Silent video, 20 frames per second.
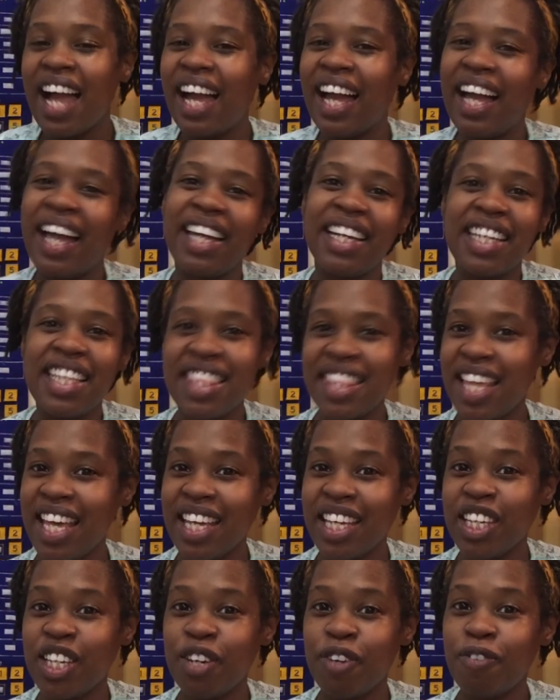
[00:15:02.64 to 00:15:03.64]
and
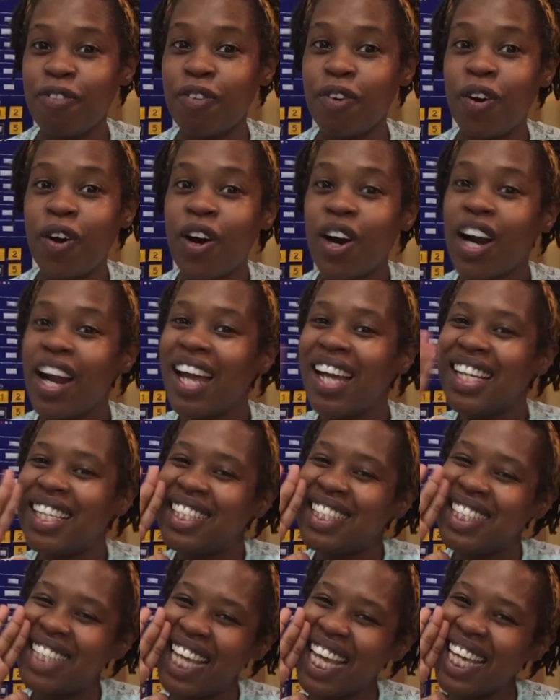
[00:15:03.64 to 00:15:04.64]
thank you for
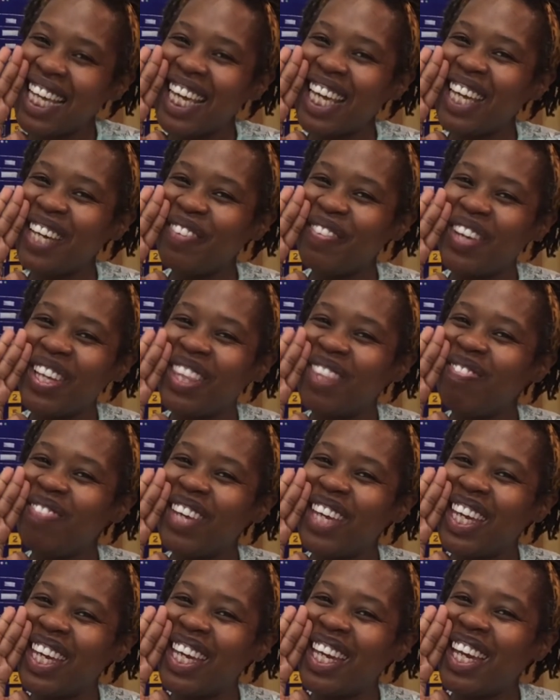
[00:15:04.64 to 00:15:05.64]
singing with
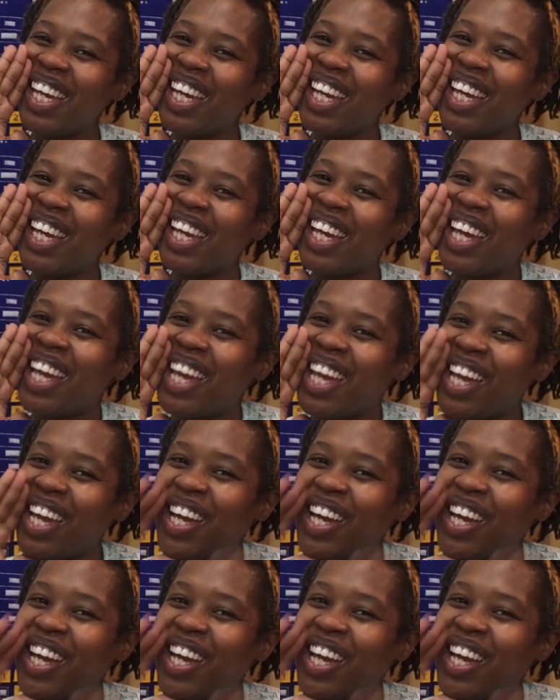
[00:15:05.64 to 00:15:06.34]
me.